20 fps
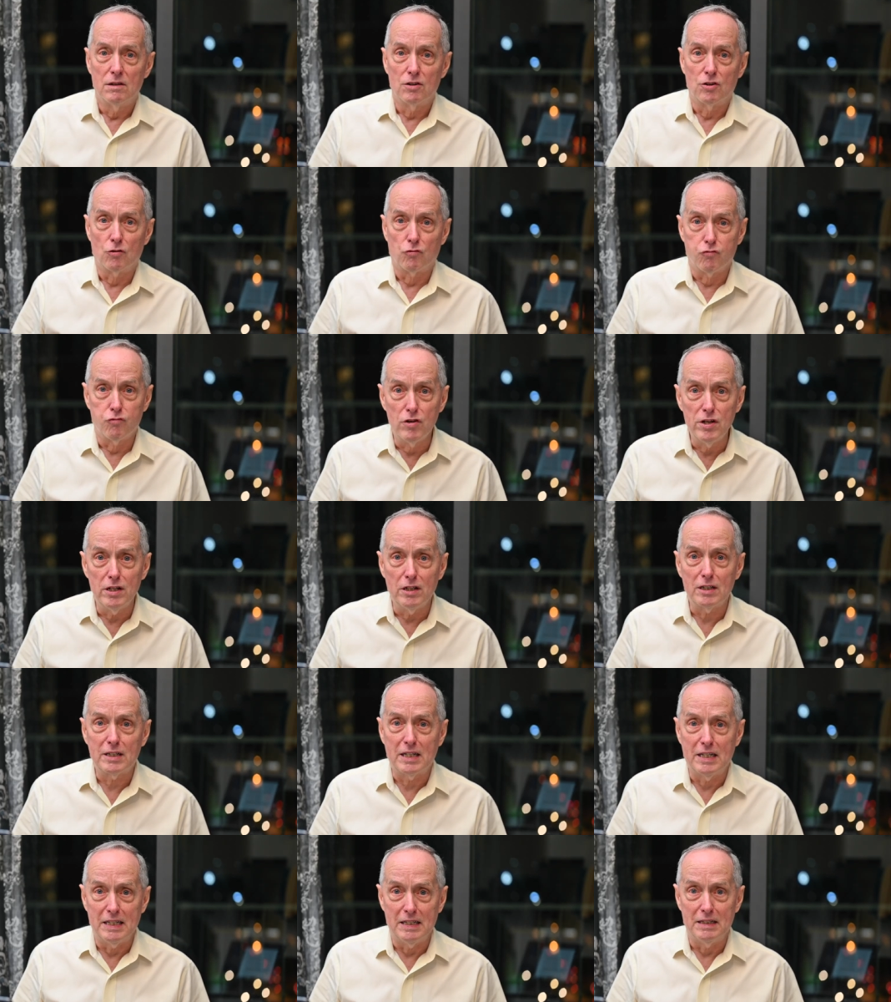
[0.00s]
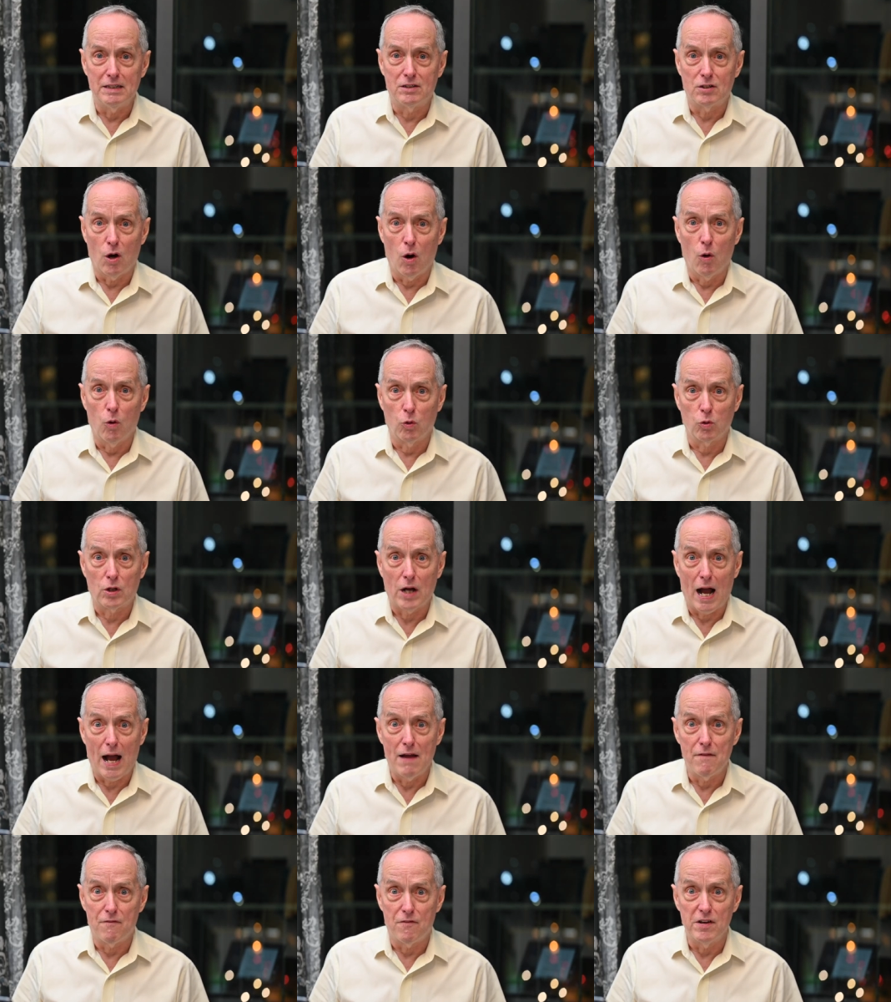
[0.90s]
the real key to old
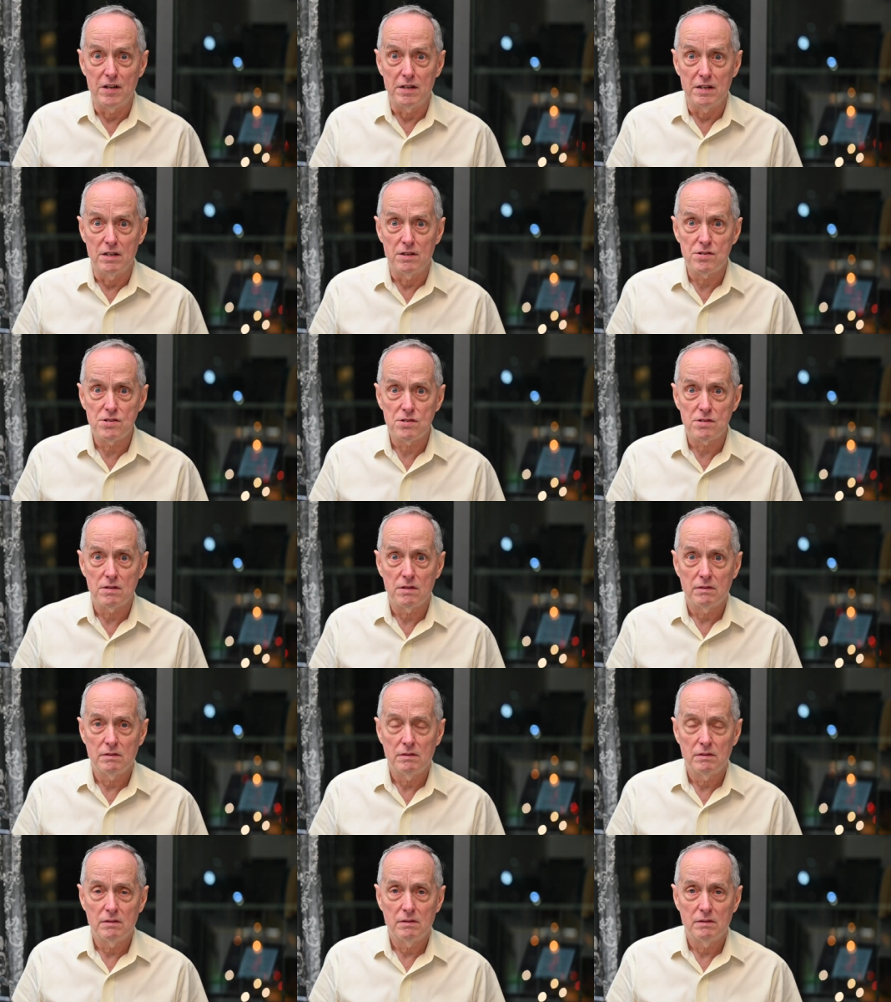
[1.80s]
guy fitness